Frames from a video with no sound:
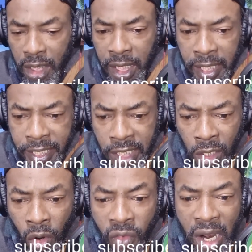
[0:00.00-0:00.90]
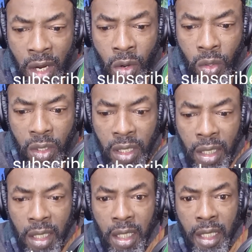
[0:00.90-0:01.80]
carelessly overlooked,
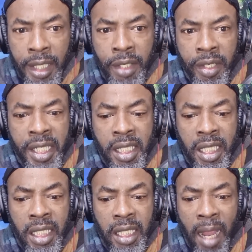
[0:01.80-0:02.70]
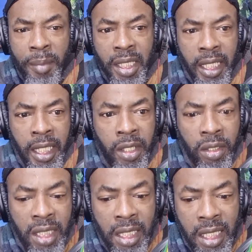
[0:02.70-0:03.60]
you know, isn't it a bit
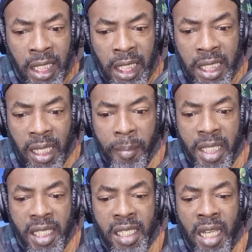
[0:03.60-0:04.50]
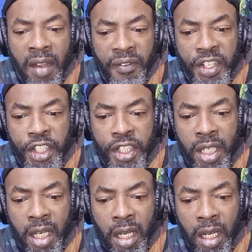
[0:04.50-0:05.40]
egotistic, isn't it a bit selfish,